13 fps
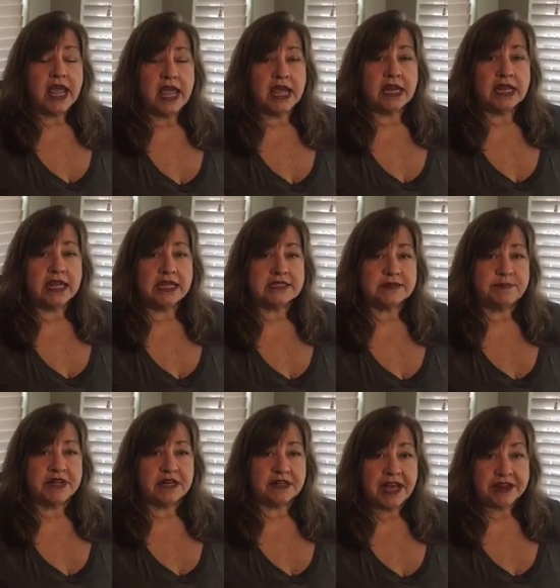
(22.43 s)
and it's
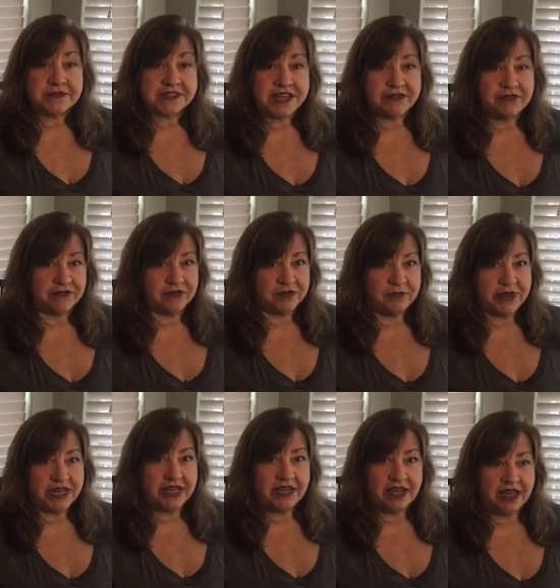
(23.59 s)
been a lifesaver for
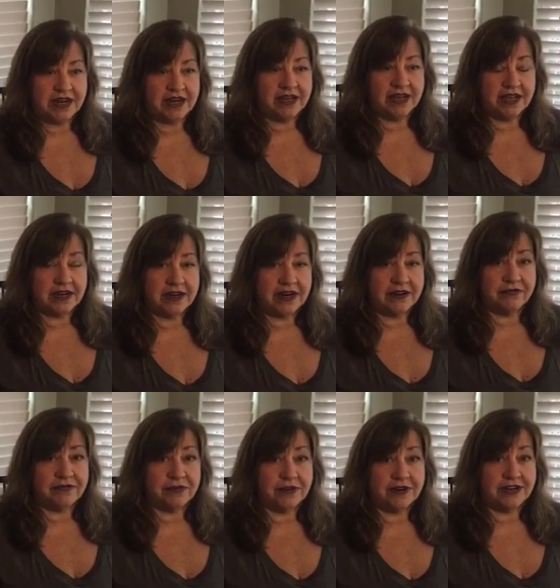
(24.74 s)
me and
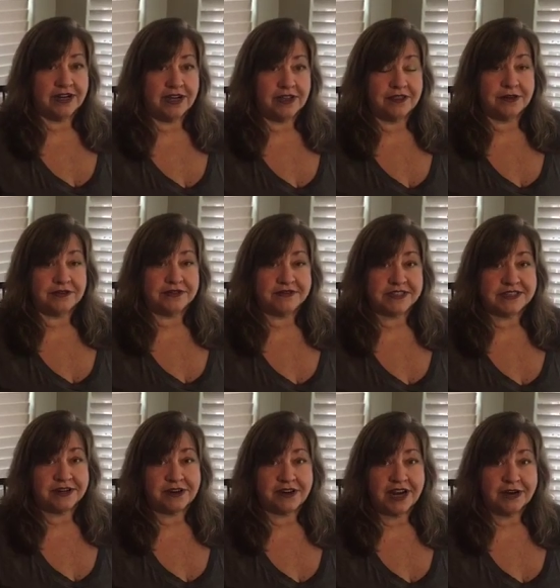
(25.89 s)
for those of us
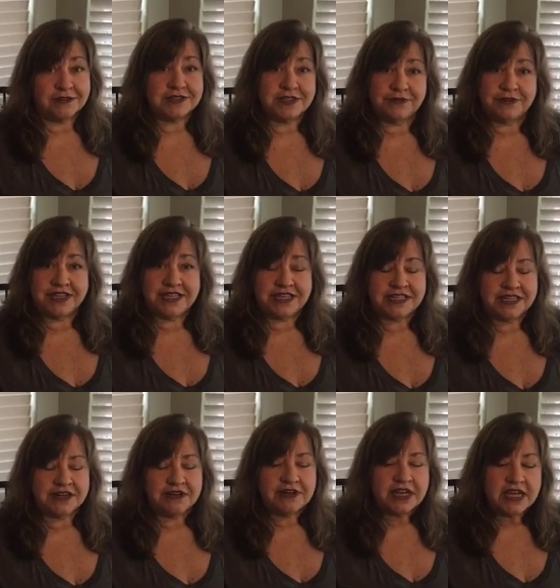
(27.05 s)
at our house doing
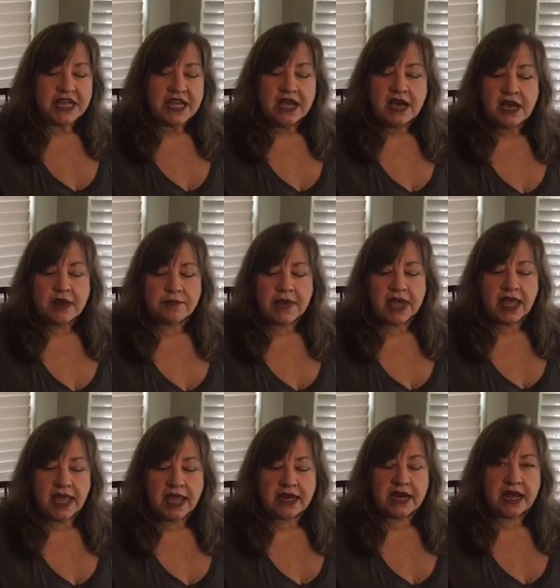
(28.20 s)
keto.
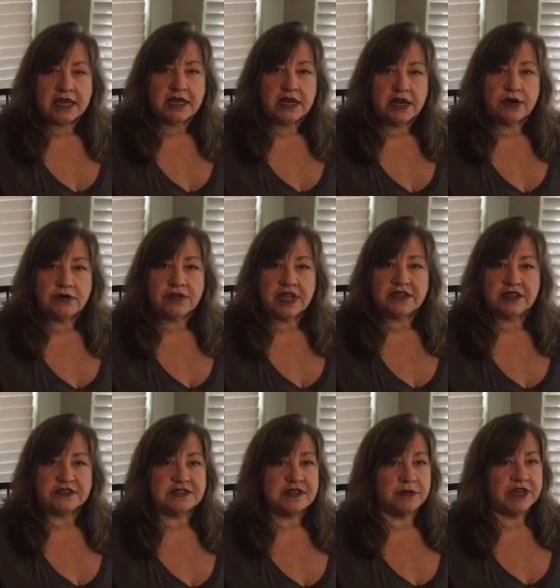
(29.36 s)
And I know that
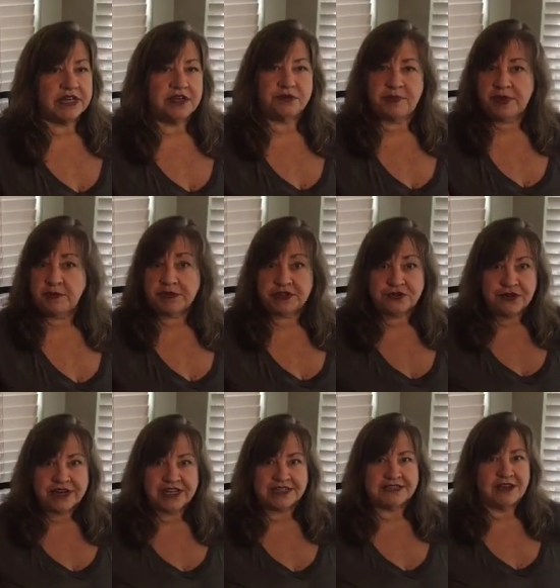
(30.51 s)
there's so many new people
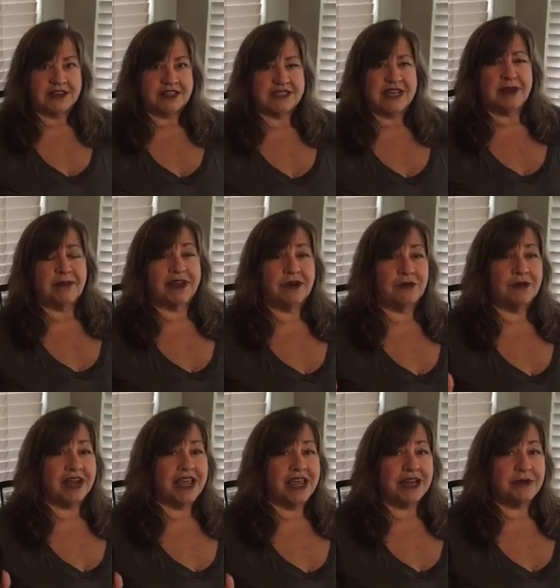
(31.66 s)
joining us all the time. I don't
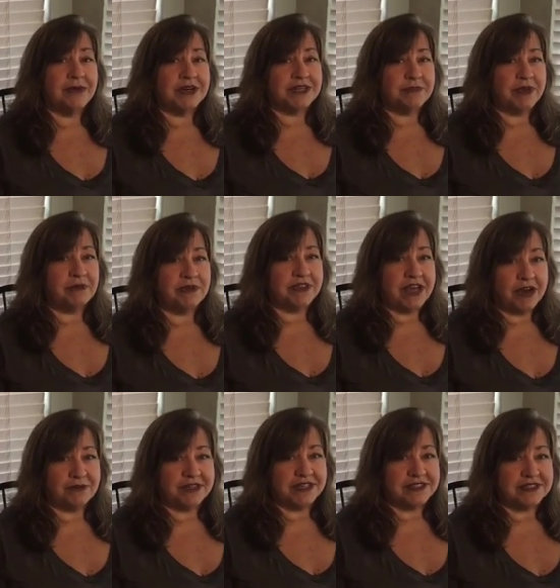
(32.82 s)
want anyone to be
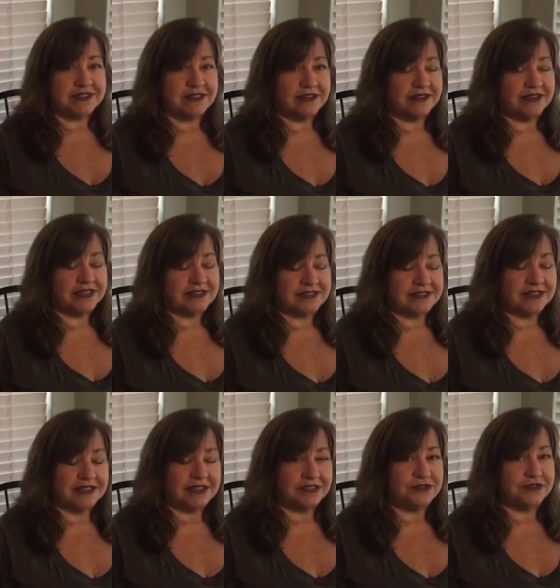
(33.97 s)
without this
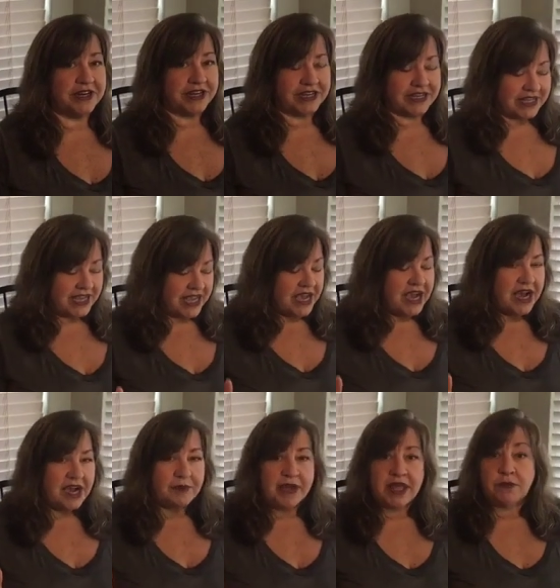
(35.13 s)
little trick.
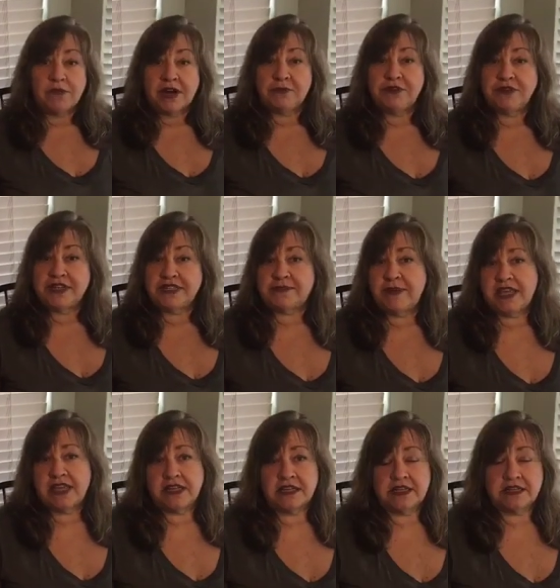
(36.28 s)
And what I'm doing is
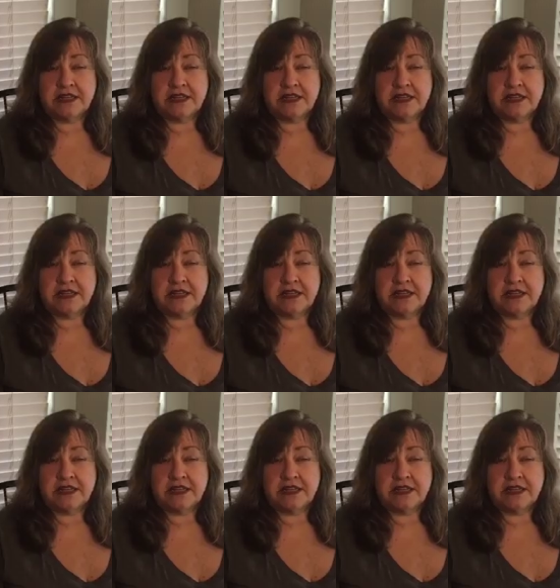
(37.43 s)
making